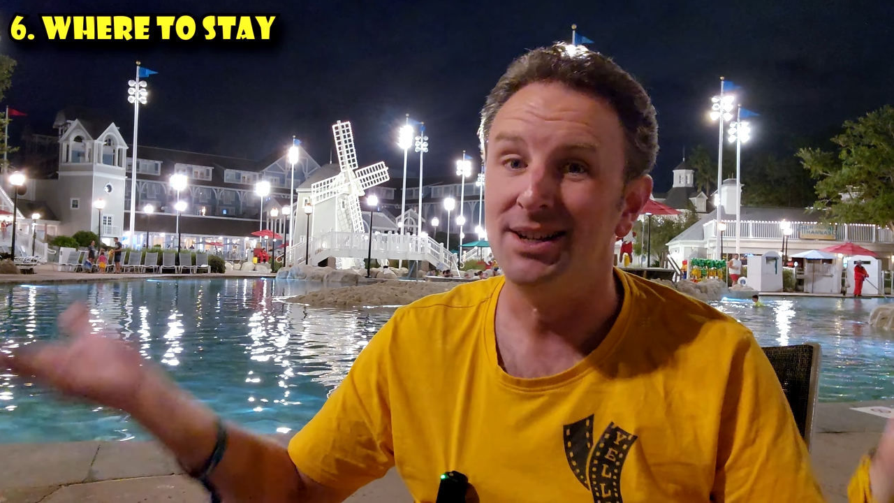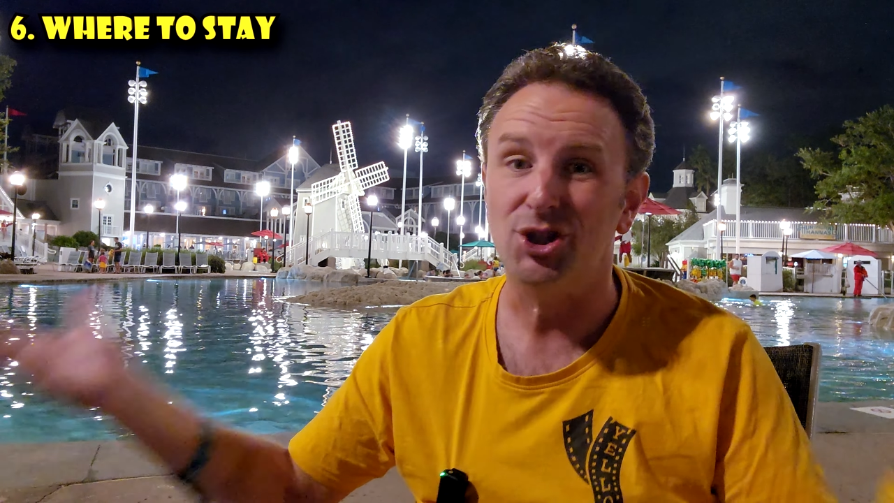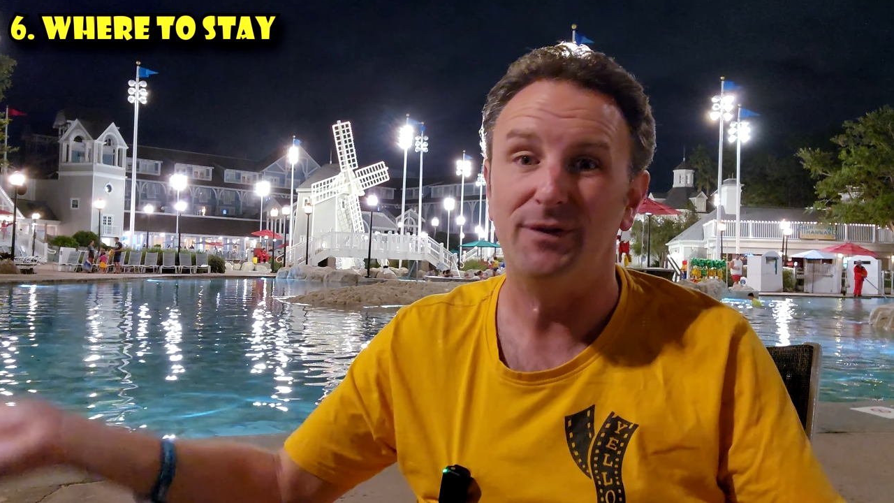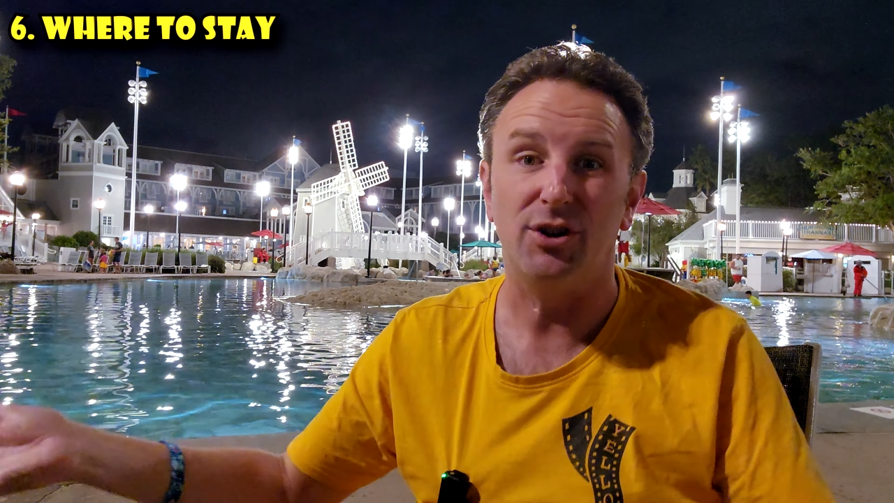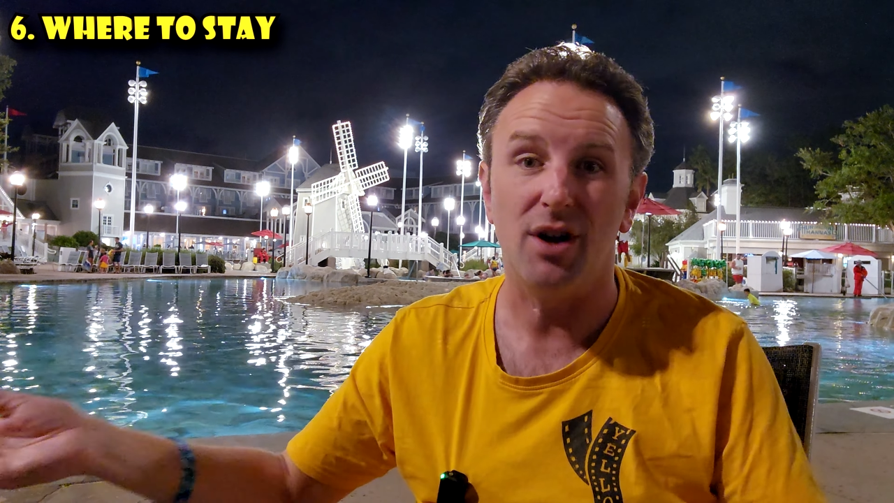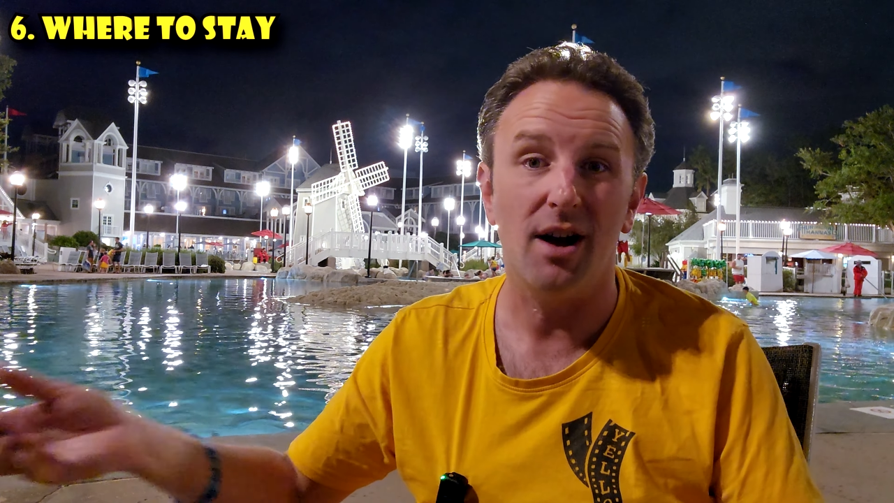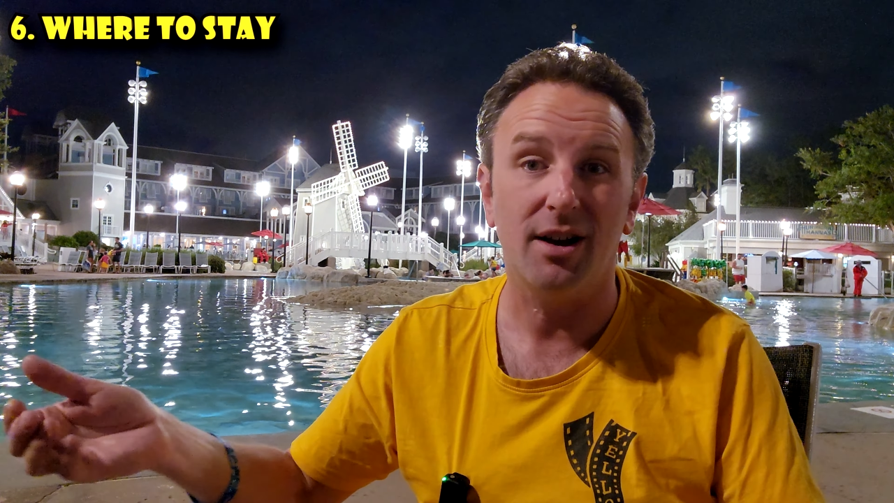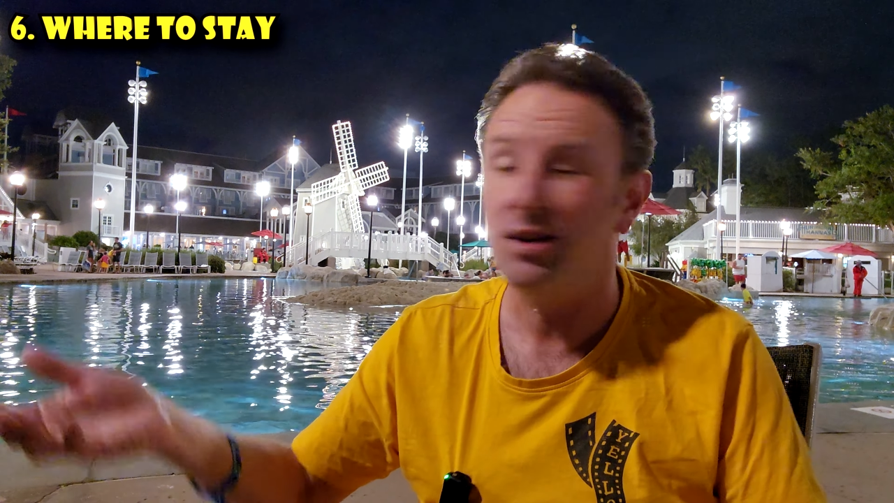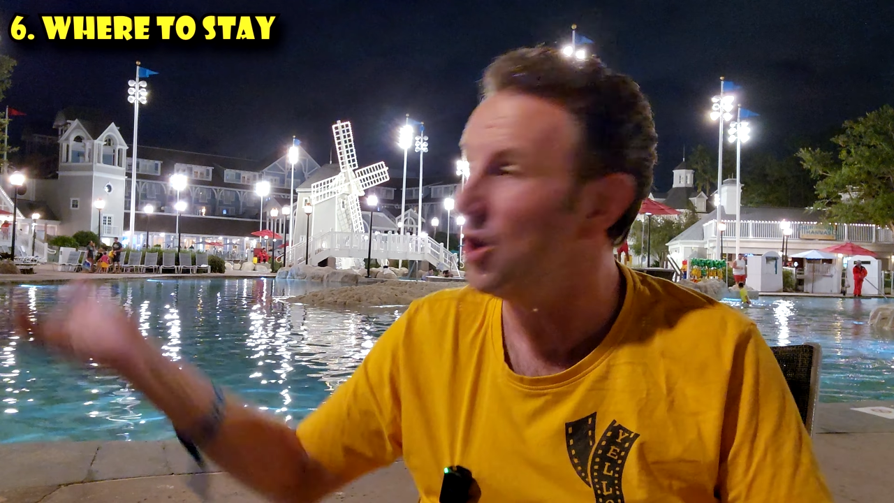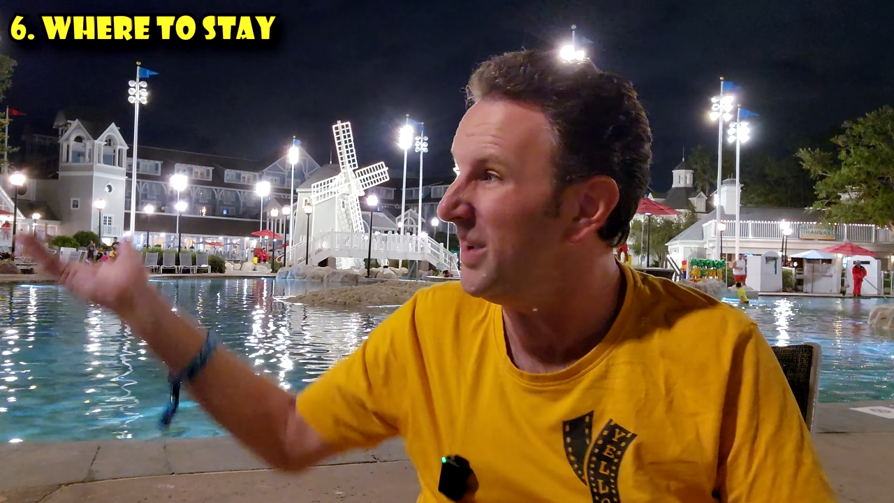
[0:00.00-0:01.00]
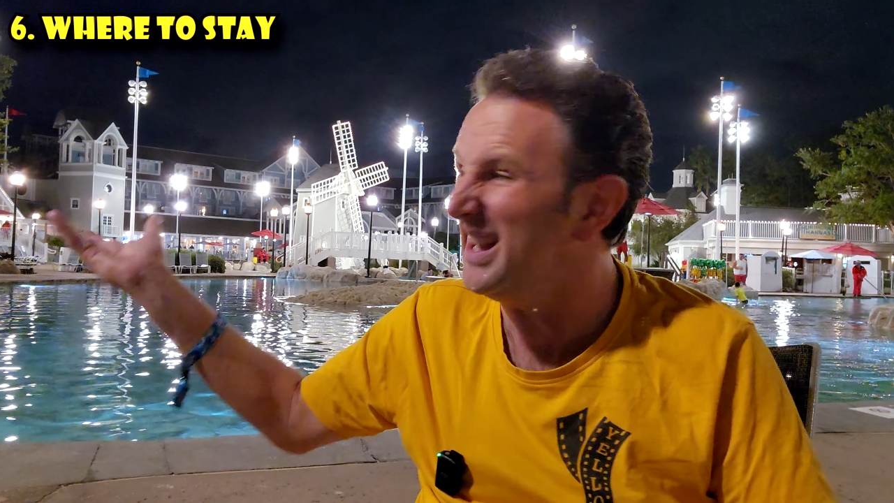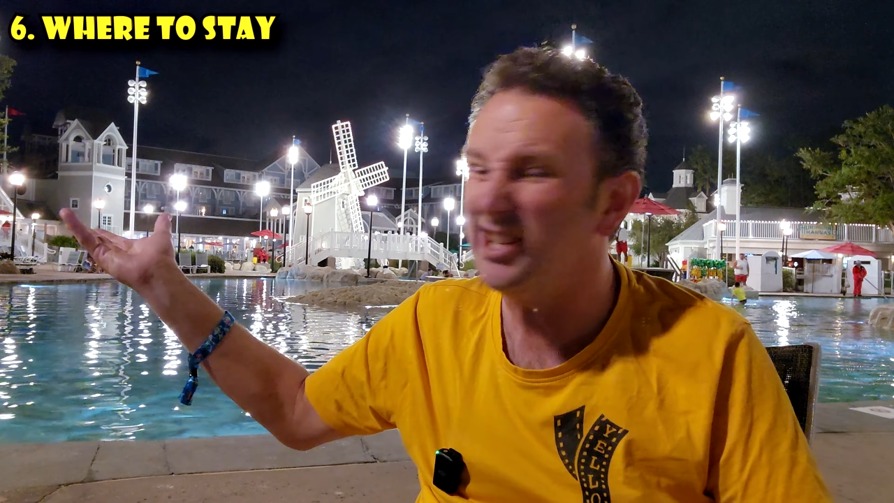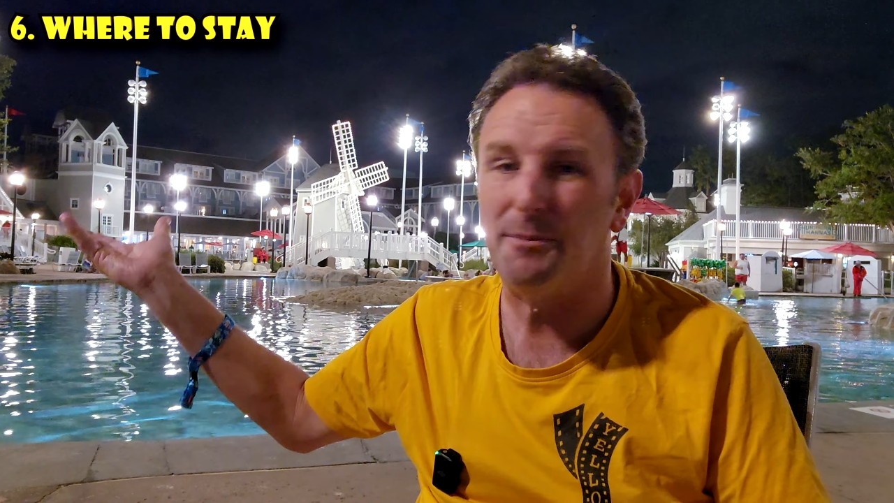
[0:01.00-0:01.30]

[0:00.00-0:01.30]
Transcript: So if you're not going into